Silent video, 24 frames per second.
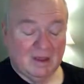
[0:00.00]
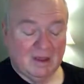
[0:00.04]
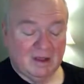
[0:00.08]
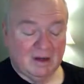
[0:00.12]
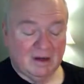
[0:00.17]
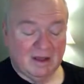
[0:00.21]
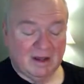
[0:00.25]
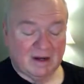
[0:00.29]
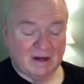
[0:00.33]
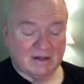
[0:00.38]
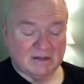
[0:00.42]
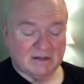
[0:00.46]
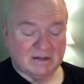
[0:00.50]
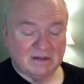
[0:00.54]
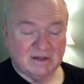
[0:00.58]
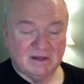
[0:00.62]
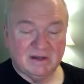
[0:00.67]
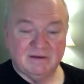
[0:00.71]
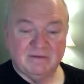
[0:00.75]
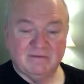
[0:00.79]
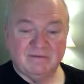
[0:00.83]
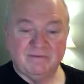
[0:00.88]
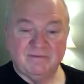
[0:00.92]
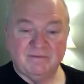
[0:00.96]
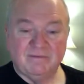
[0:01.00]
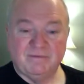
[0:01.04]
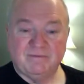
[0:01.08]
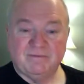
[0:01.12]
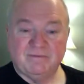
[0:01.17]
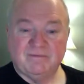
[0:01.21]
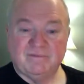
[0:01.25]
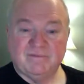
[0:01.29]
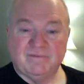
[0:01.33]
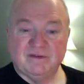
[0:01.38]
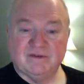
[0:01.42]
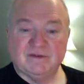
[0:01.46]
Like I said,
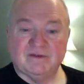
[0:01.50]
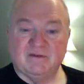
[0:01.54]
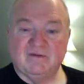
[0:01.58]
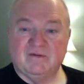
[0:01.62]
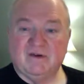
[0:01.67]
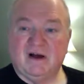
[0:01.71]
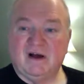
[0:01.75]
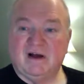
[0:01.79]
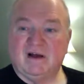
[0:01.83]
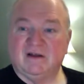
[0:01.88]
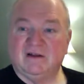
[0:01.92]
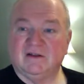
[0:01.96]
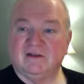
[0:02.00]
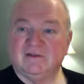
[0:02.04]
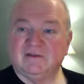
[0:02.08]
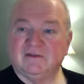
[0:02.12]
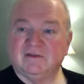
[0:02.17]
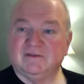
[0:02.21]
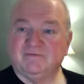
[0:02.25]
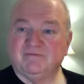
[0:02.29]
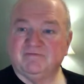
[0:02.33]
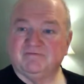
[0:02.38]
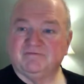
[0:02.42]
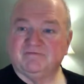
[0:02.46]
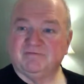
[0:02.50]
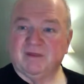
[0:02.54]
physical violence.